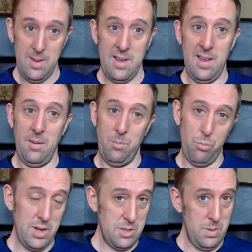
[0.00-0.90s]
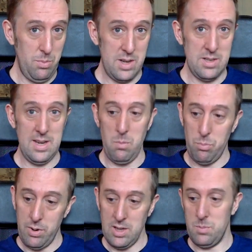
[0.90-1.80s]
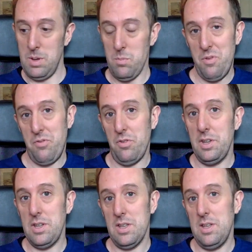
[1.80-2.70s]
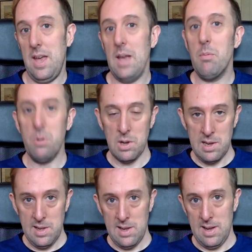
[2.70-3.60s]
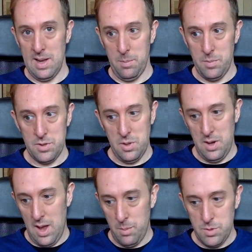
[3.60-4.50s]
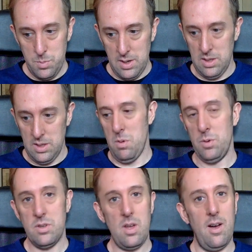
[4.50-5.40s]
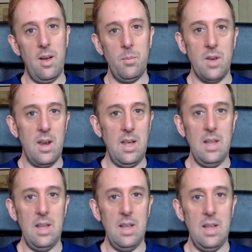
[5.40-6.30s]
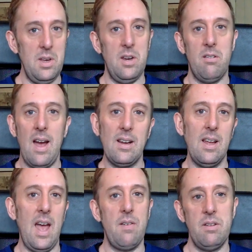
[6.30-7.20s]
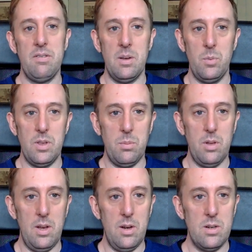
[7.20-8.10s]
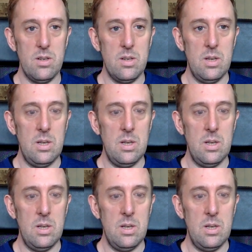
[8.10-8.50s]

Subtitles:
It brings me present. It brings me more fully to the table, so that I'm spending the most time kind of in the moment, interacting, having fun with the players.